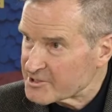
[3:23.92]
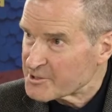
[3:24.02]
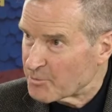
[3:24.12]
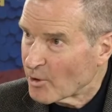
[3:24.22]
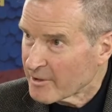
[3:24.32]

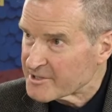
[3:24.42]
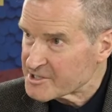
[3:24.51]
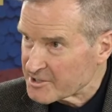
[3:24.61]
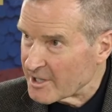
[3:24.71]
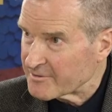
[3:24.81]
support of
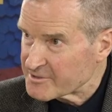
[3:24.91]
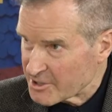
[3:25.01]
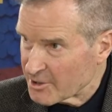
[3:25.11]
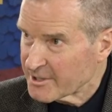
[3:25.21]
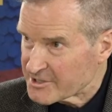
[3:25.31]
the
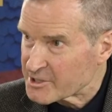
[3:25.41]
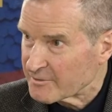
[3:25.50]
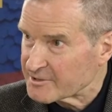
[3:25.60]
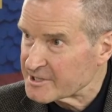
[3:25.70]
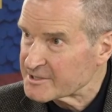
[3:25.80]
security
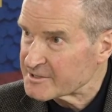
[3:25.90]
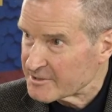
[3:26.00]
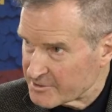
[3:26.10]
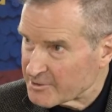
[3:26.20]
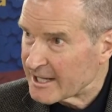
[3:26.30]
services
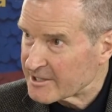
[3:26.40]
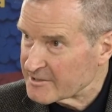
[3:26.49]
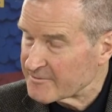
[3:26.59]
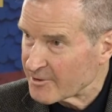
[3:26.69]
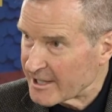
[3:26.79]

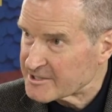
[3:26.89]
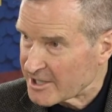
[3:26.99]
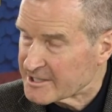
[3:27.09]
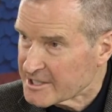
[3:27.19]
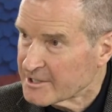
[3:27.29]
for that to
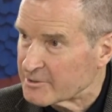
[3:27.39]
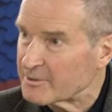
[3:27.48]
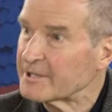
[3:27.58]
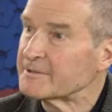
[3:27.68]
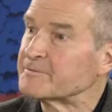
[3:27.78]
continue,
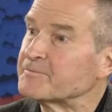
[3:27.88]
right?